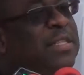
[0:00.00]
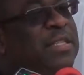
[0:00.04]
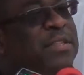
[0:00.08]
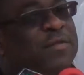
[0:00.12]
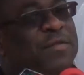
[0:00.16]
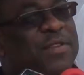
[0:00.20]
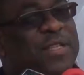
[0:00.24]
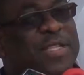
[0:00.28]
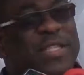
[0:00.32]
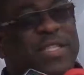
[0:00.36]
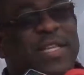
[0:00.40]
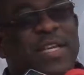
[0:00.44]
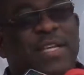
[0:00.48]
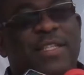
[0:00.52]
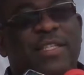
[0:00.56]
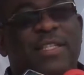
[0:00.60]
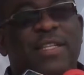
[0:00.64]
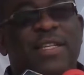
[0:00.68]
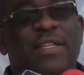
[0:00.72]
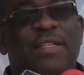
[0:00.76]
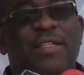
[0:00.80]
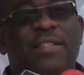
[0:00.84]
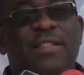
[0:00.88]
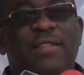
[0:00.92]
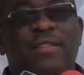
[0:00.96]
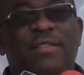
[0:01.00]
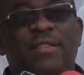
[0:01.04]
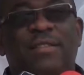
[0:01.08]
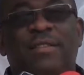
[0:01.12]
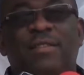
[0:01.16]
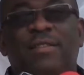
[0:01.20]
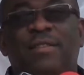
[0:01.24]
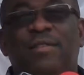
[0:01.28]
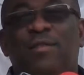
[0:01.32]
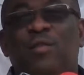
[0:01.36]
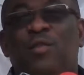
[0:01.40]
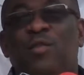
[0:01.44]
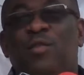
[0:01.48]
TV station
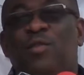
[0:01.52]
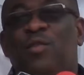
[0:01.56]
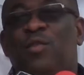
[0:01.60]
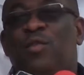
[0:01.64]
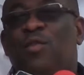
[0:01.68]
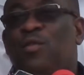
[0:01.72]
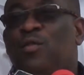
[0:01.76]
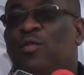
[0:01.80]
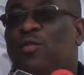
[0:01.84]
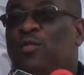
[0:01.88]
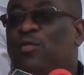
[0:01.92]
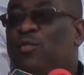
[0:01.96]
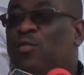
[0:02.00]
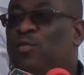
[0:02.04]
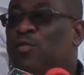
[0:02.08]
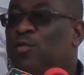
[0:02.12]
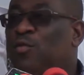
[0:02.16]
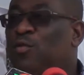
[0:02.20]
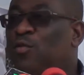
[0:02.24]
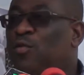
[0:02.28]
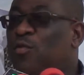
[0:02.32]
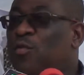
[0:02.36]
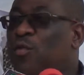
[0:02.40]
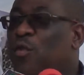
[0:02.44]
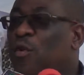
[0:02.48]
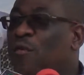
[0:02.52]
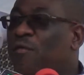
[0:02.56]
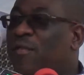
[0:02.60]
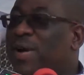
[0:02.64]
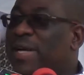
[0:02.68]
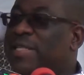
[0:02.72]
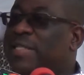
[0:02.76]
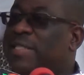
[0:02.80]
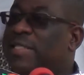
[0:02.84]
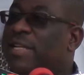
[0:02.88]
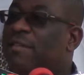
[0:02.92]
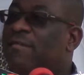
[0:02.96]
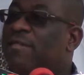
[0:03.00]
to over
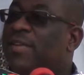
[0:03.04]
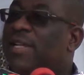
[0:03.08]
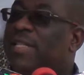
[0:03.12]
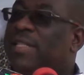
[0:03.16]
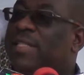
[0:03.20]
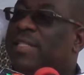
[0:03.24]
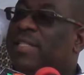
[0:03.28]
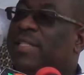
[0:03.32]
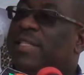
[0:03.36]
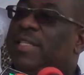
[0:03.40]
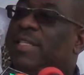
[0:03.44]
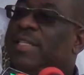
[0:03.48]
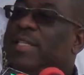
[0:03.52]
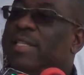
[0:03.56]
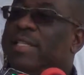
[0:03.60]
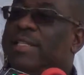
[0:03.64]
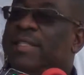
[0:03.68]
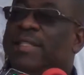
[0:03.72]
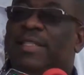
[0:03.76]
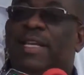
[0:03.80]
70